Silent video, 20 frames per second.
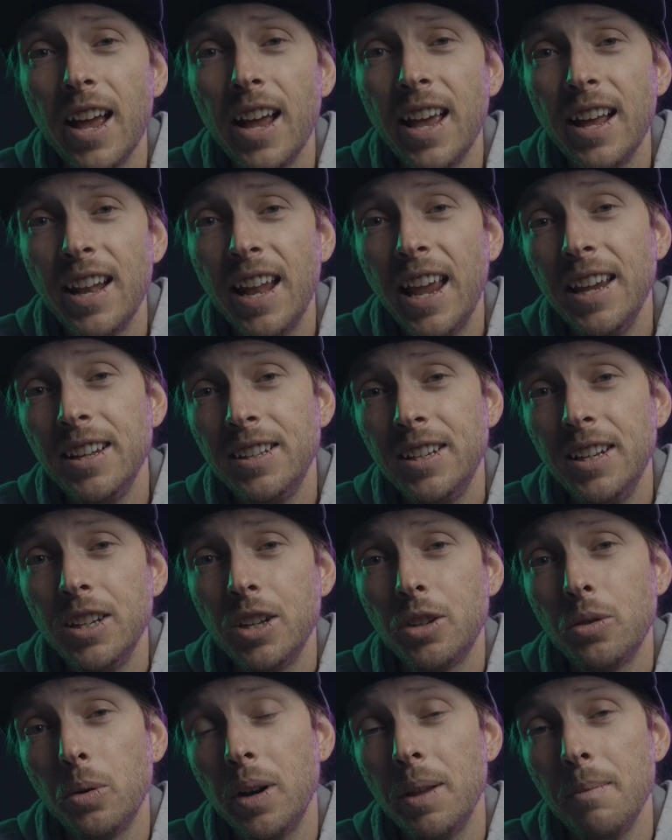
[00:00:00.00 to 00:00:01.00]
I had 18
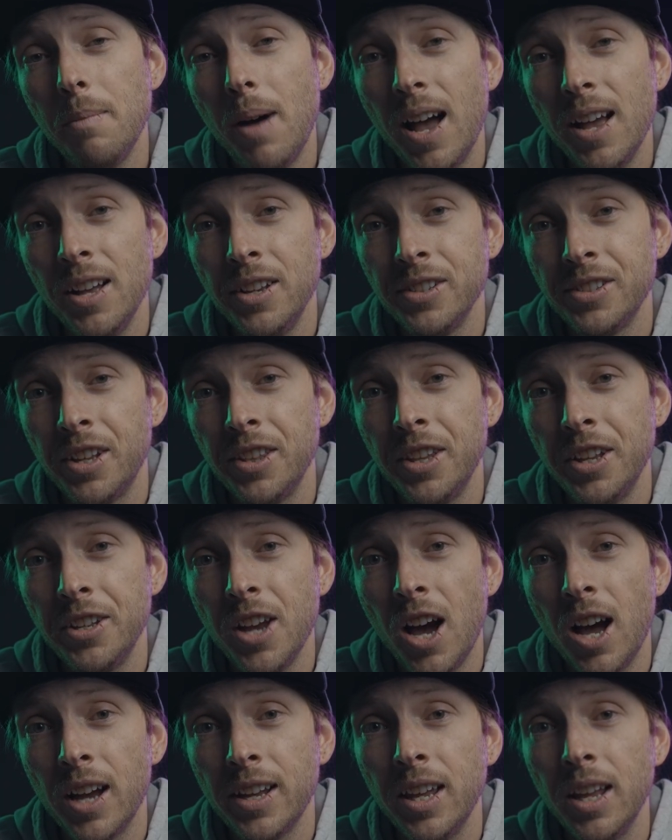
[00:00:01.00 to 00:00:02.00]
to 20 miles on the
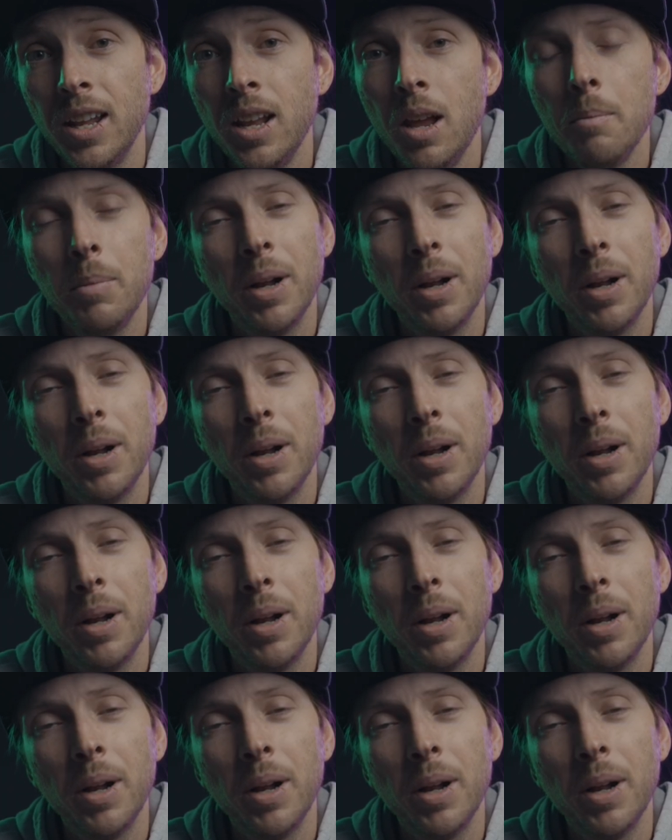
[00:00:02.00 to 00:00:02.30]
docket,